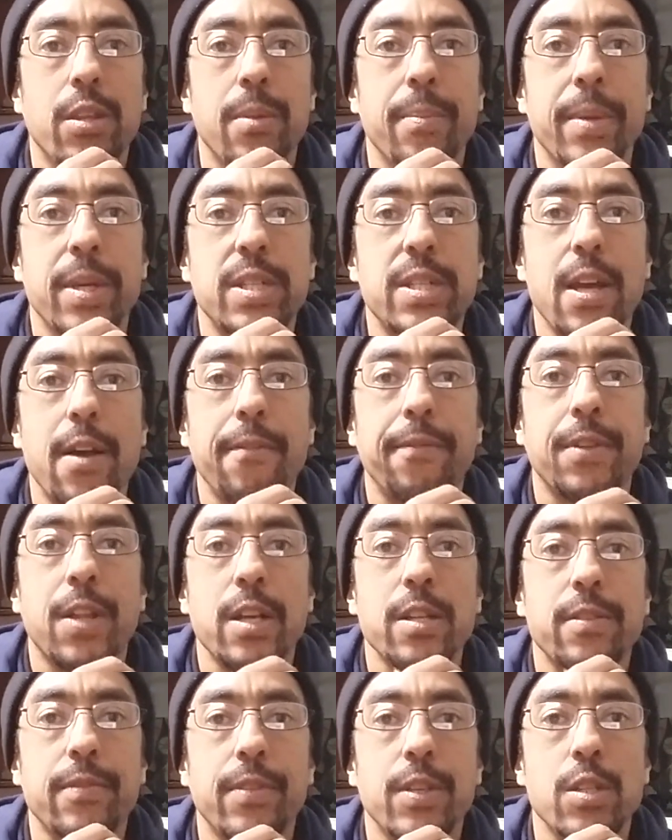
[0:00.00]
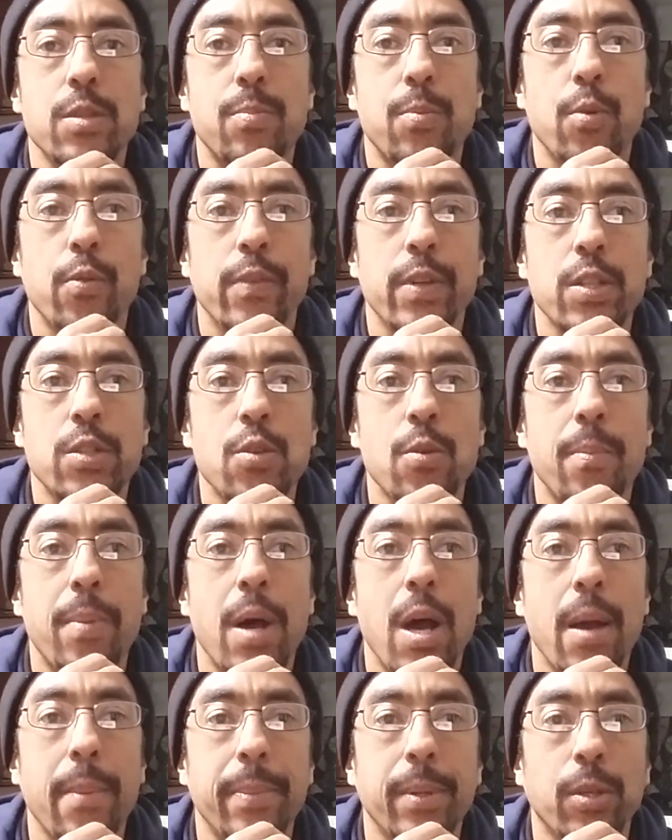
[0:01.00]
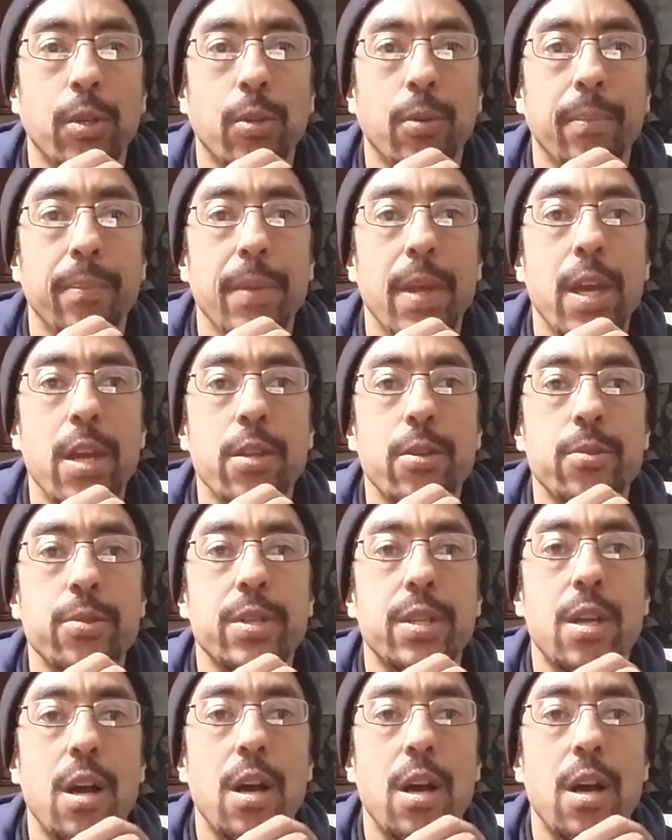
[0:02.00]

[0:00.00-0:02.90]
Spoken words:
the MGTOW philosophy is proving so popular. There's a